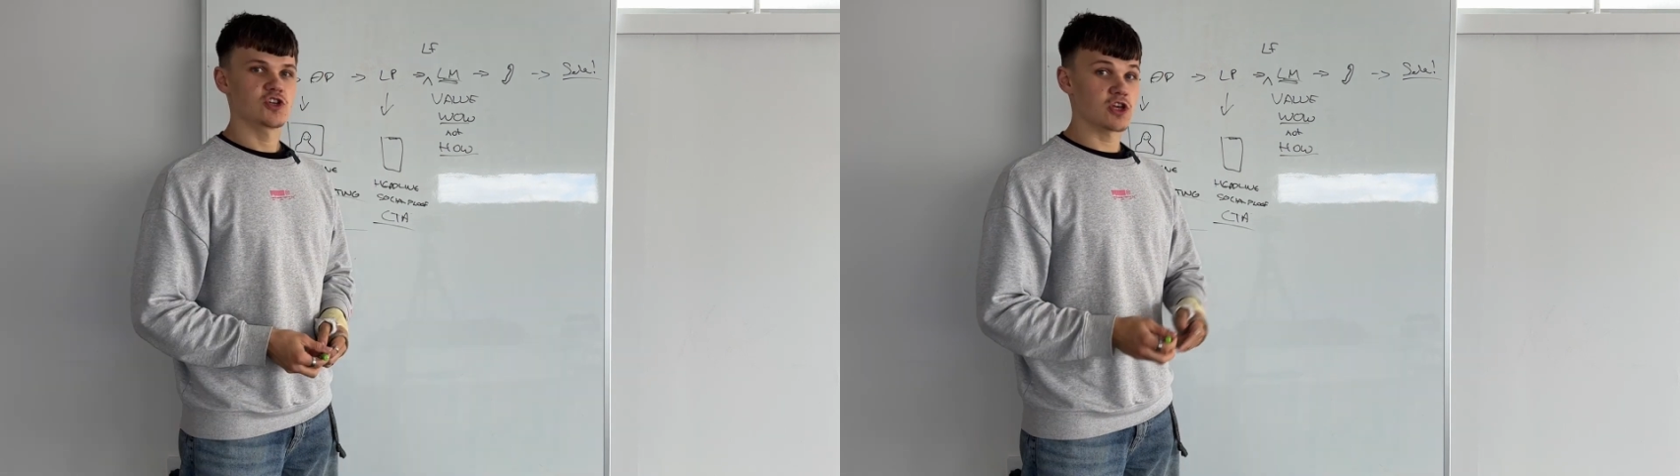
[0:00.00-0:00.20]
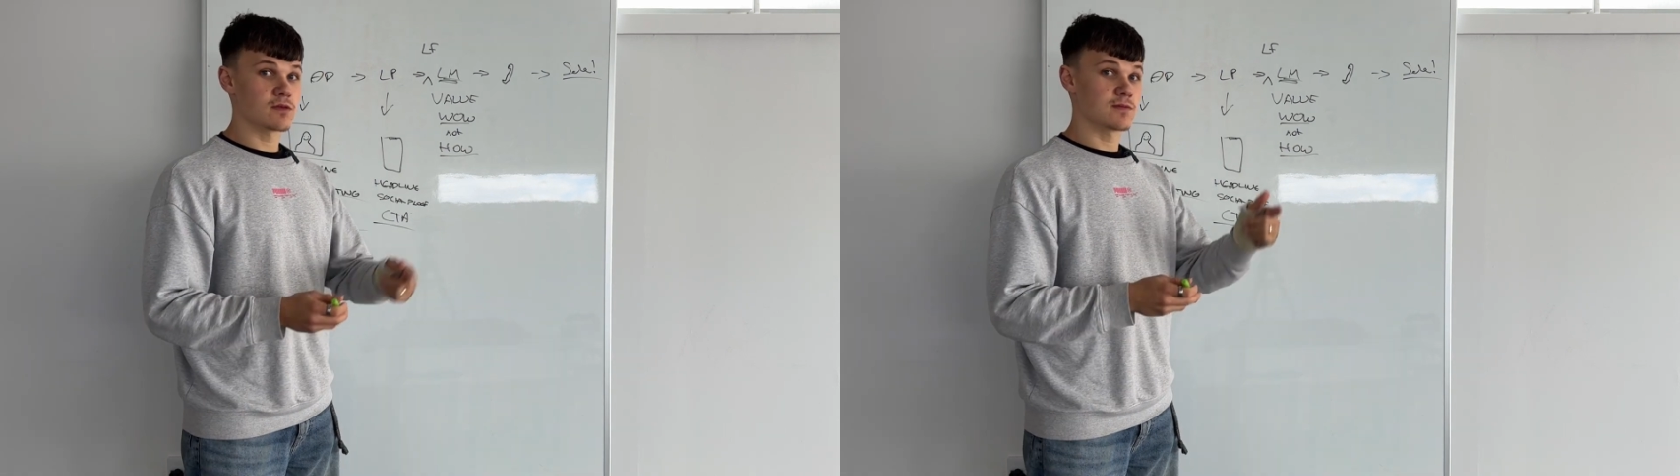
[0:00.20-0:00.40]

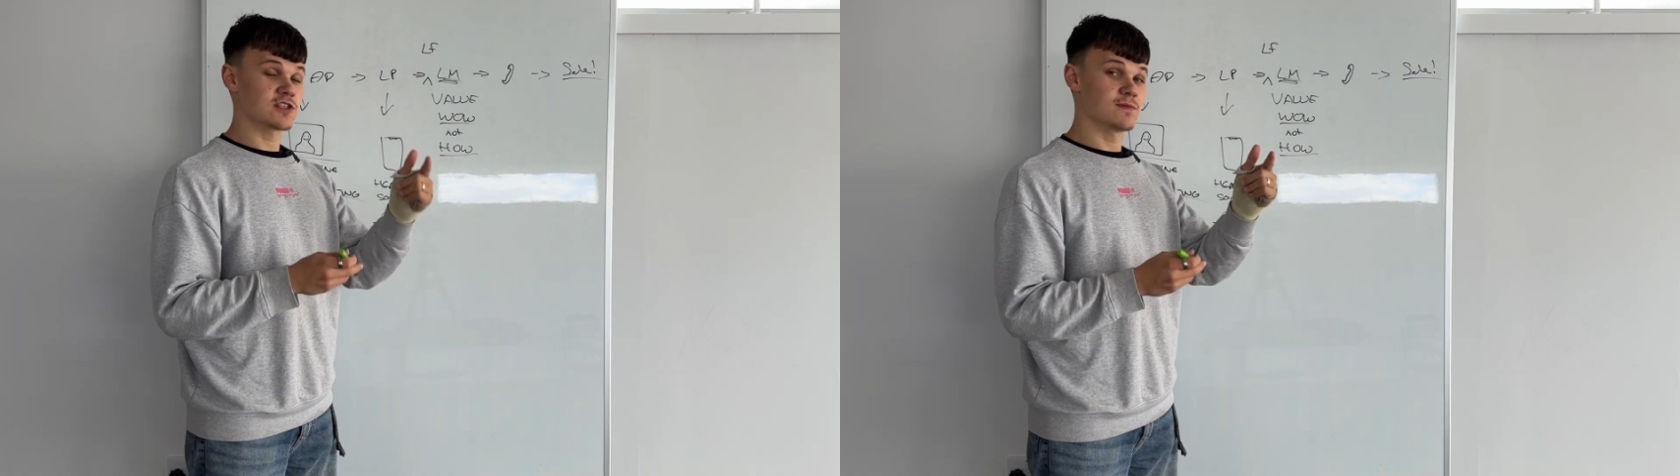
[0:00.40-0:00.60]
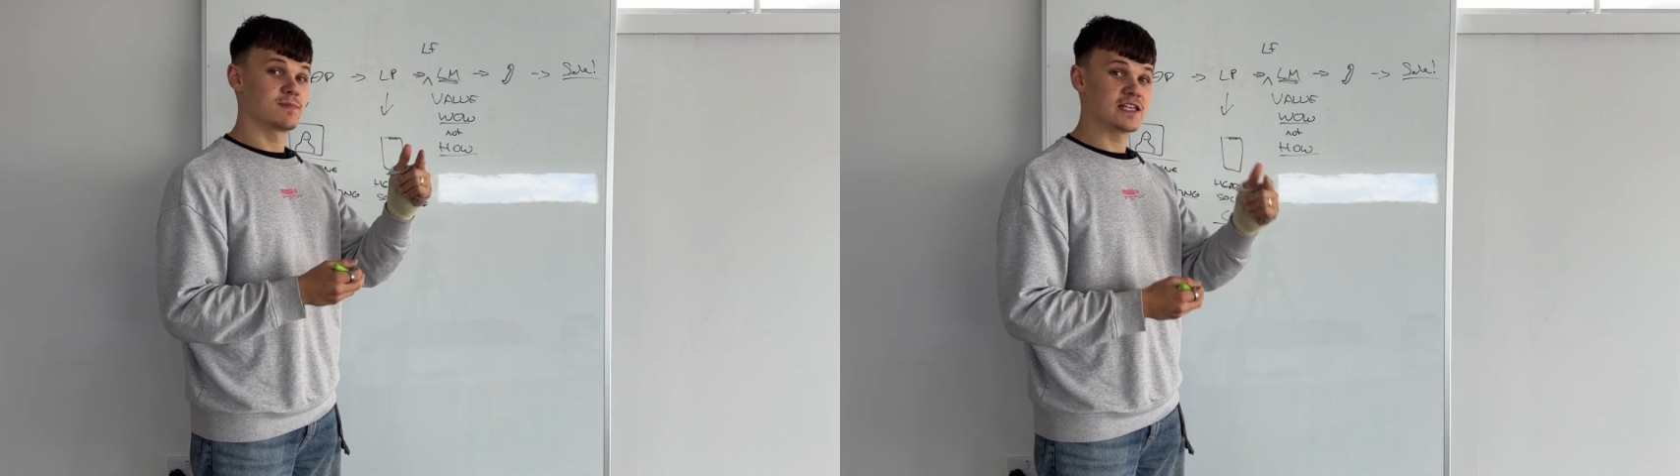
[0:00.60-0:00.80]
Show them the
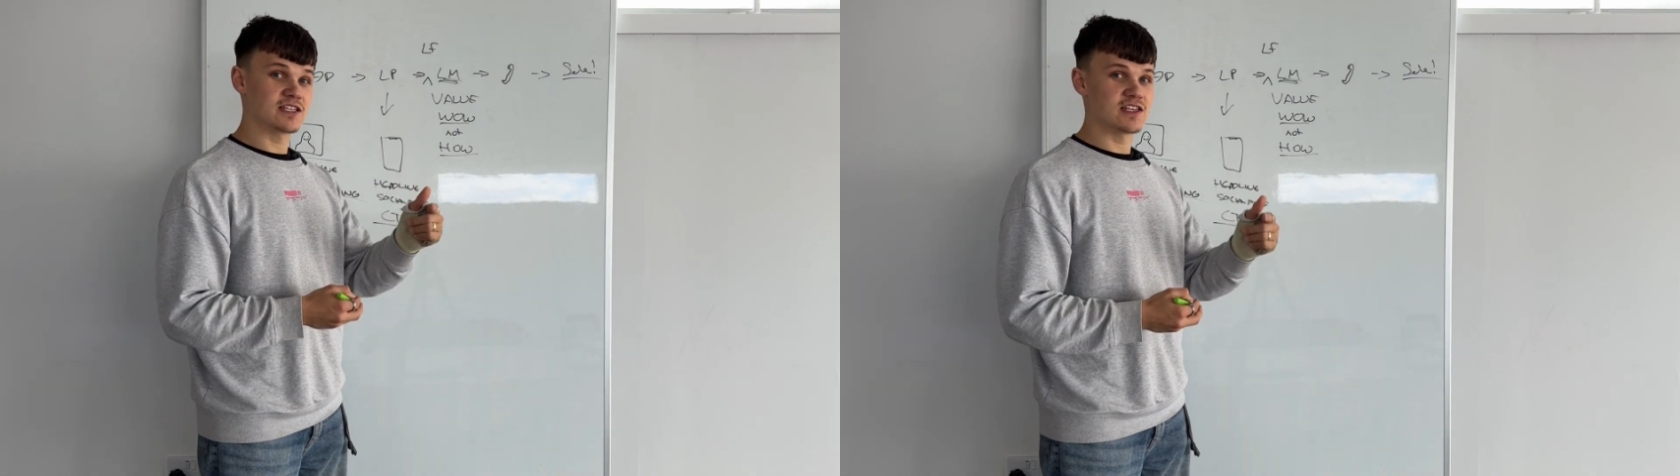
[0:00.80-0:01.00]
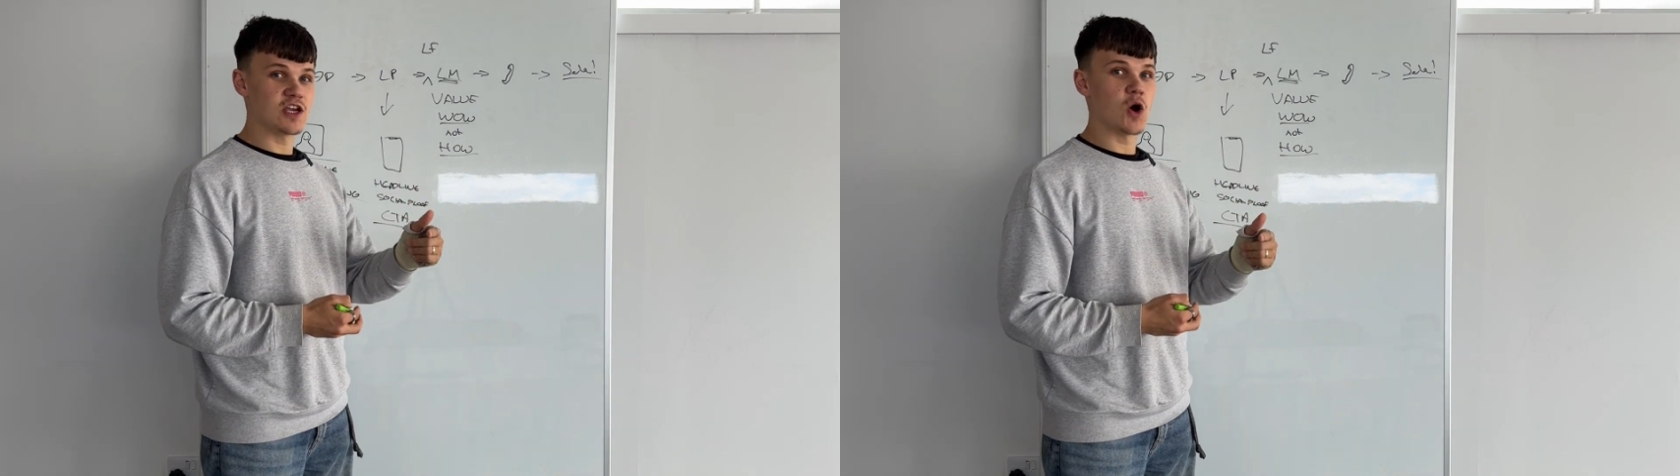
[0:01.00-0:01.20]

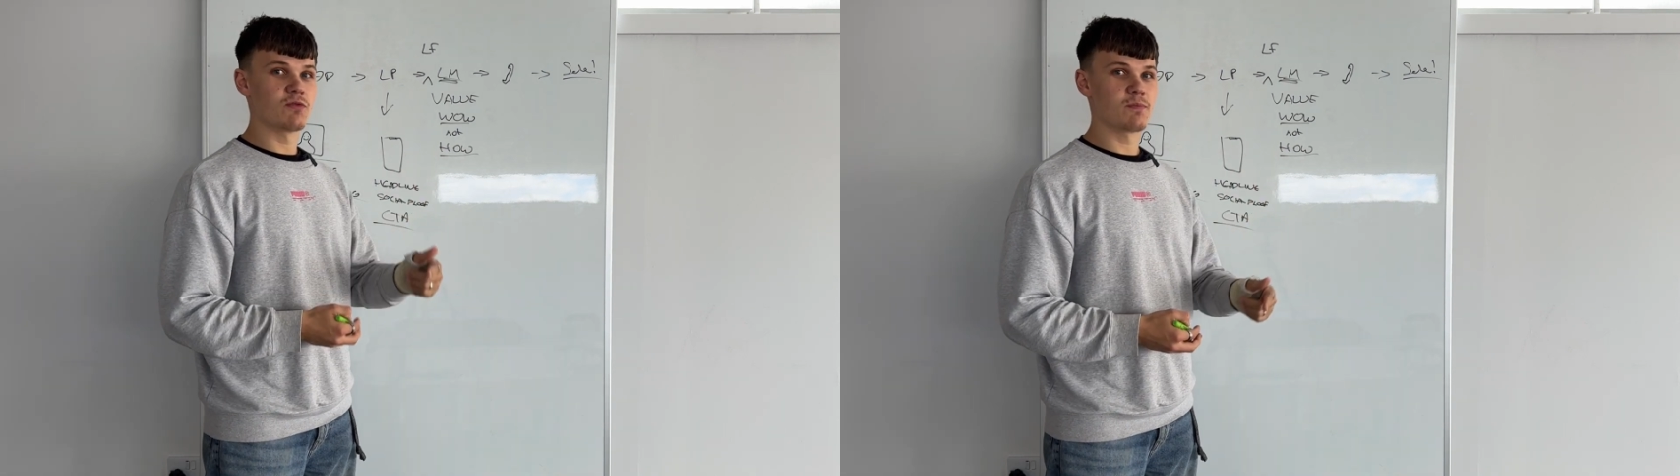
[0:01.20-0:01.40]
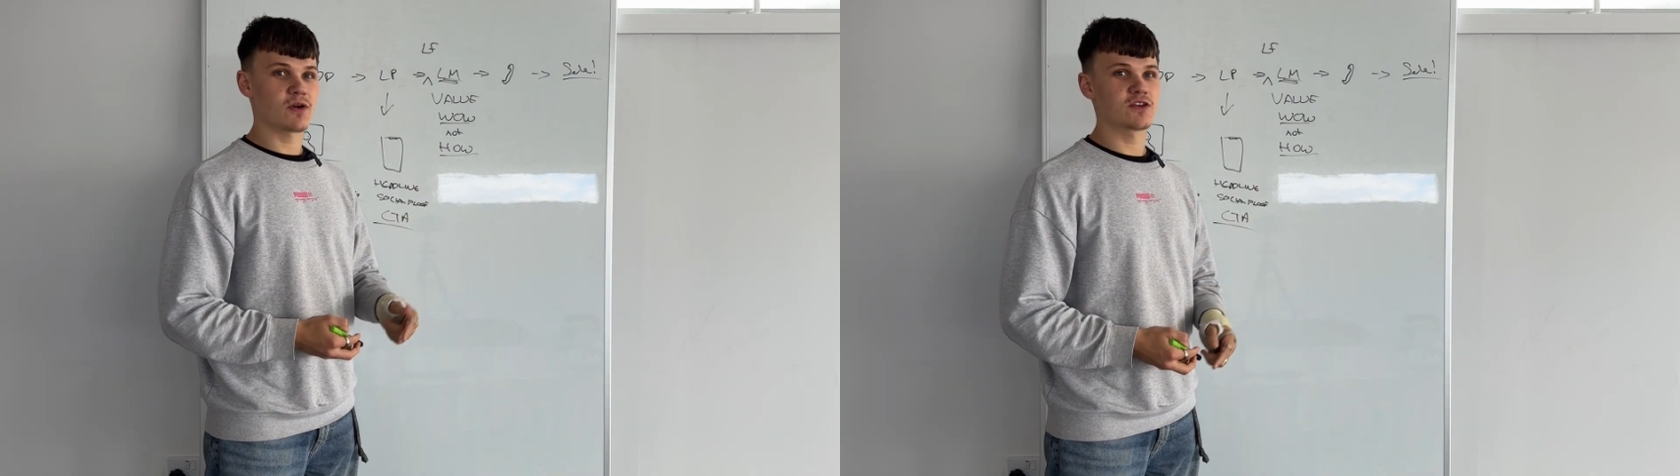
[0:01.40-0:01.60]
simplicity of
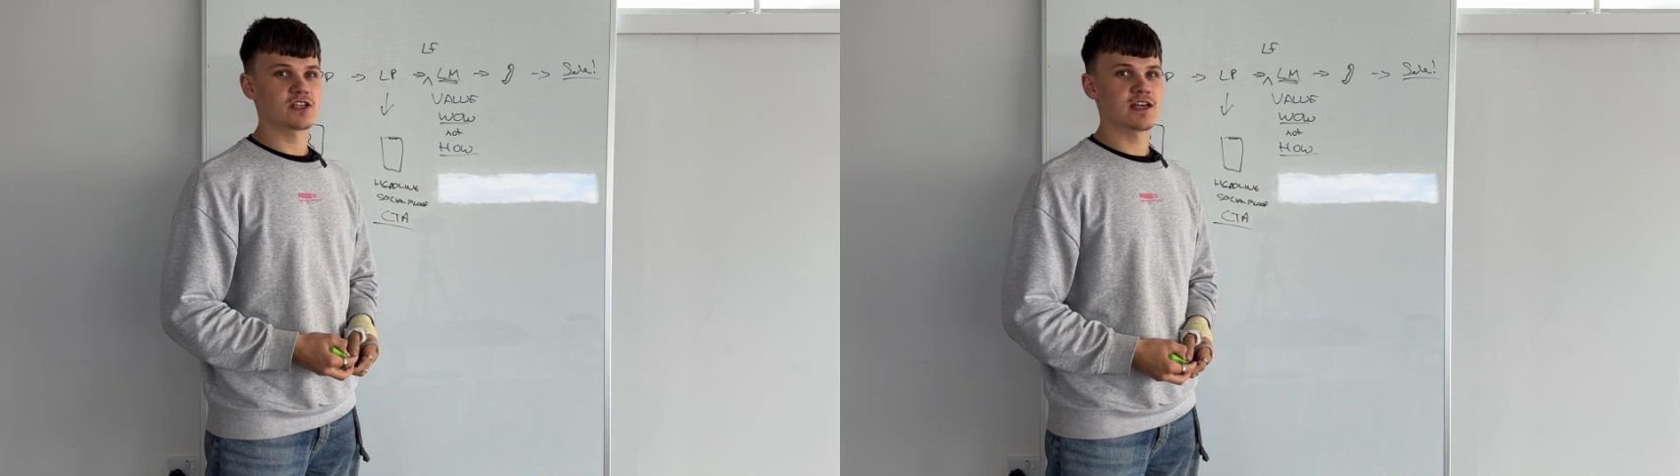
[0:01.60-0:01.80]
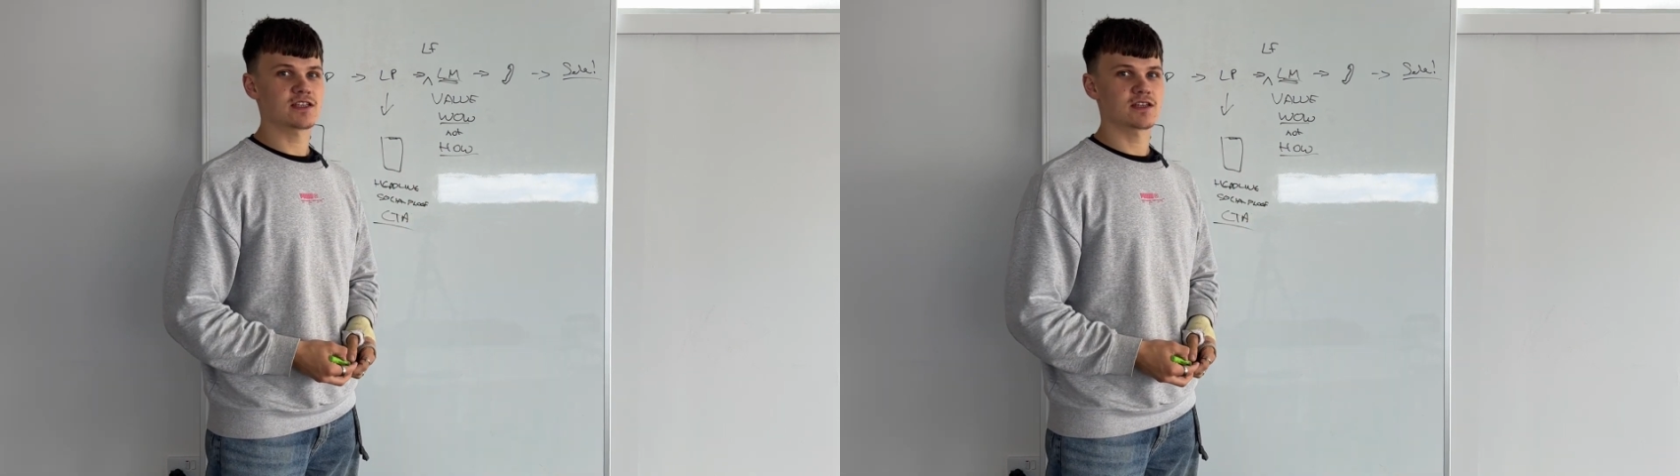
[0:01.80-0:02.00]
the
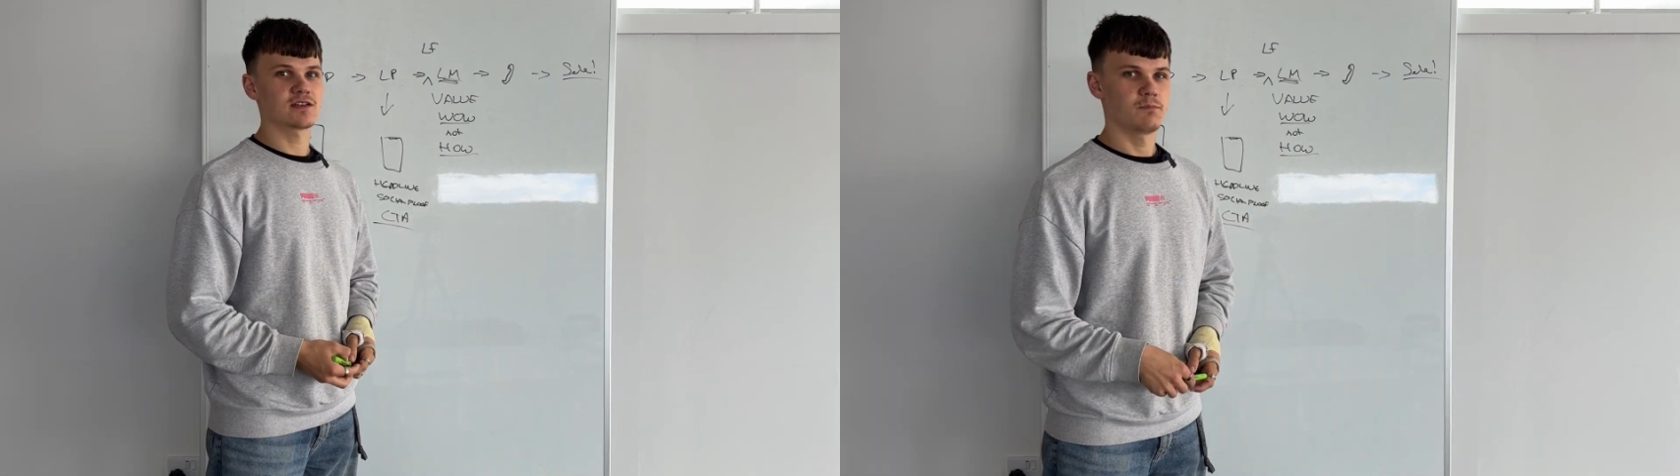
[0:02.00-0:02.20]
process,